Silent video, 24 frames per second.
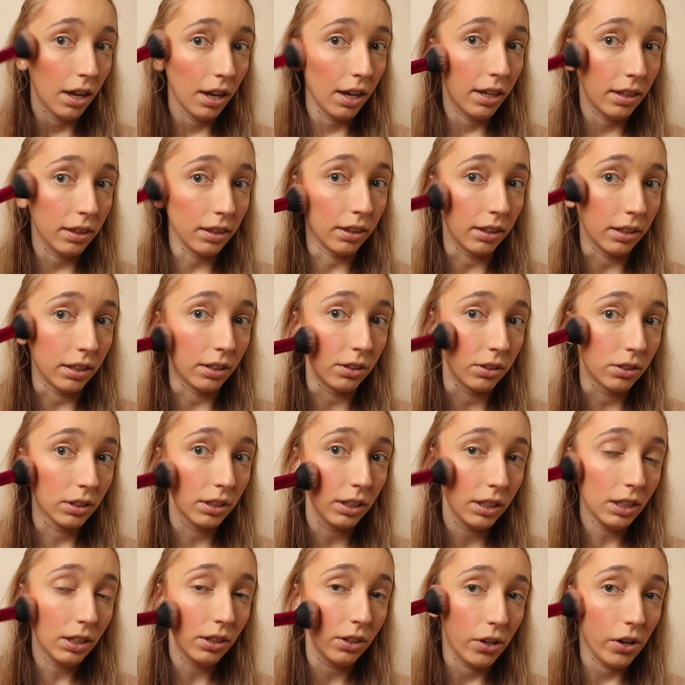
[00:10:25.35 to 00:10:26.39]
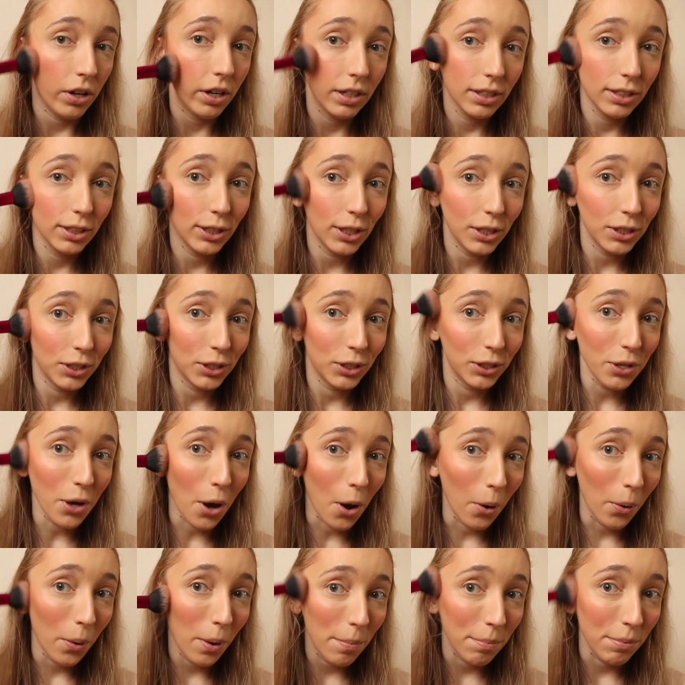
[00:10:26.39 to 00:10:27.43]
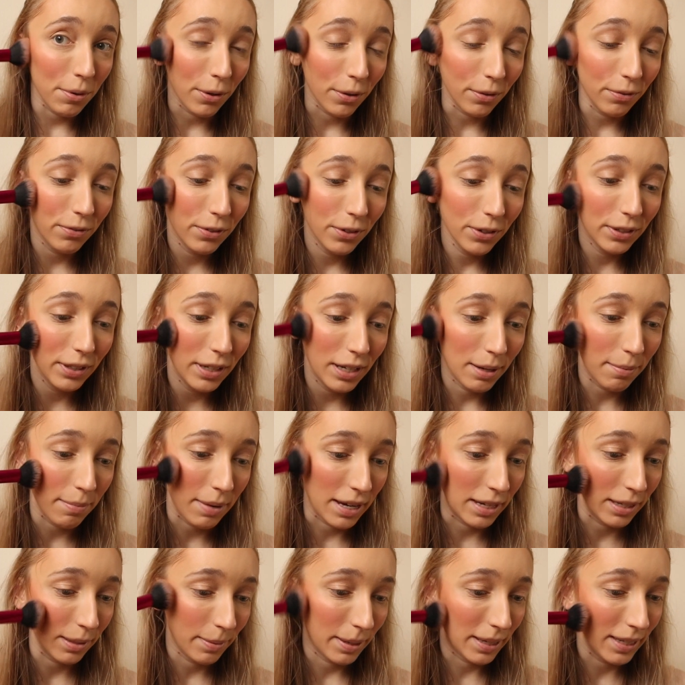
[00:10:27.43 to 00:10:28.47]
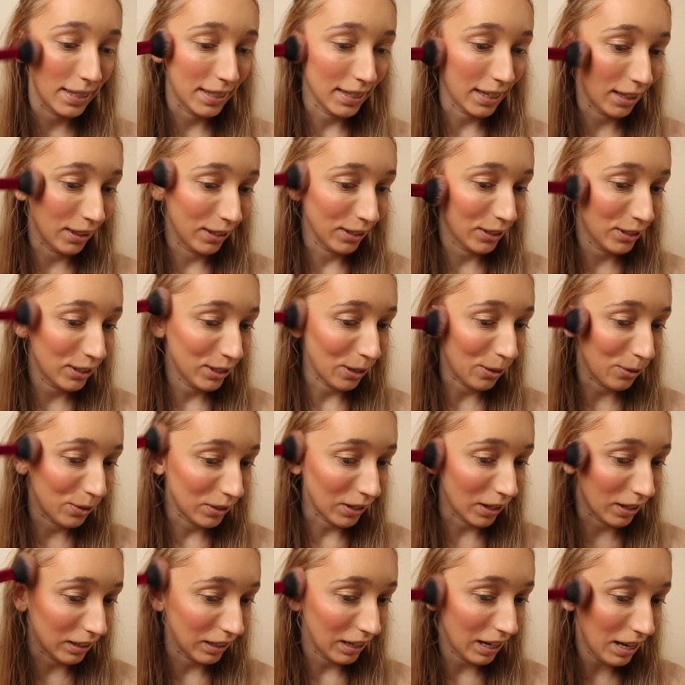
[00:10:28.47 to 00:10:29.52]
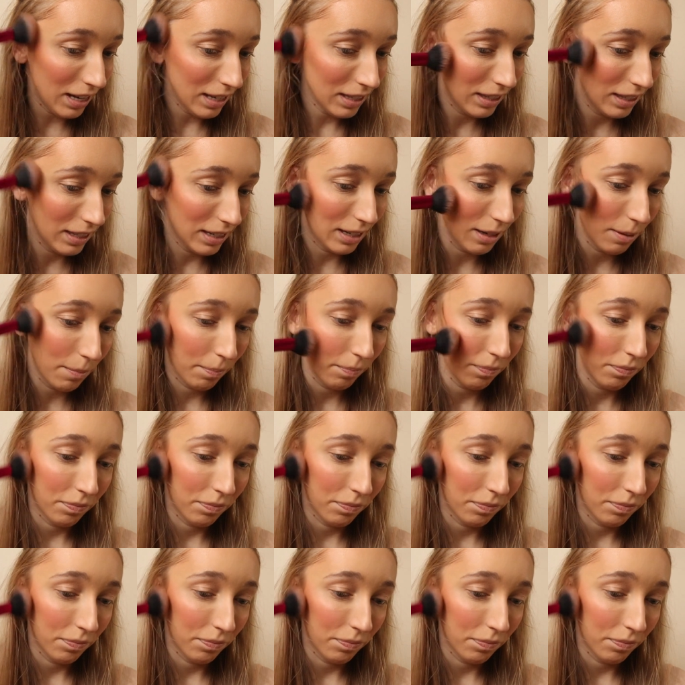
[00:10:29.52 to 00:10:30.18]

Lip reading: it literally looks so beautiful and makes my skin look so sun-kissed.